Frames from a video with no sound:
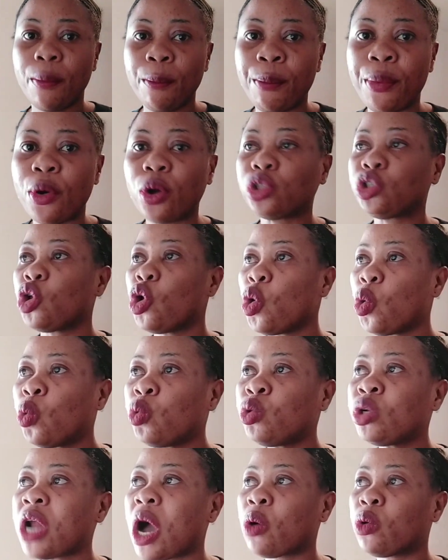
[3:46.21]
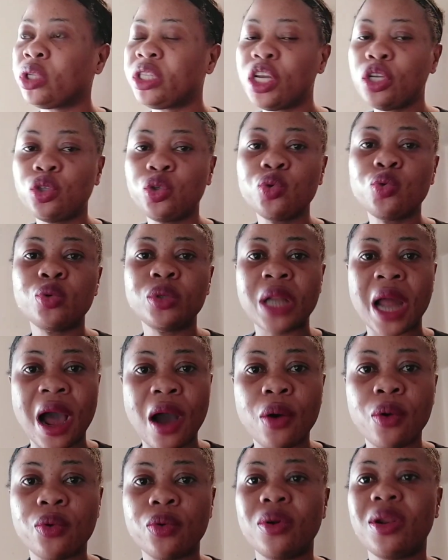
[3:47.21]
But una what they do
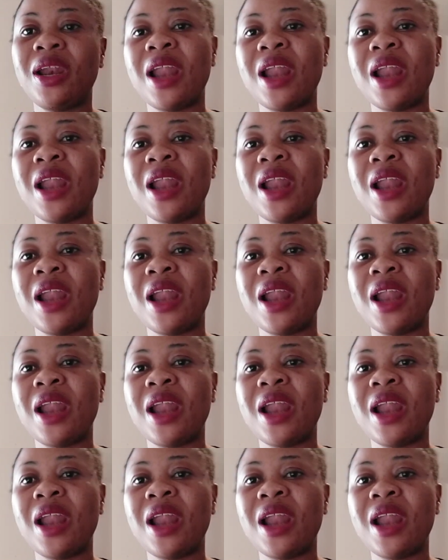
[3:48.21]
now?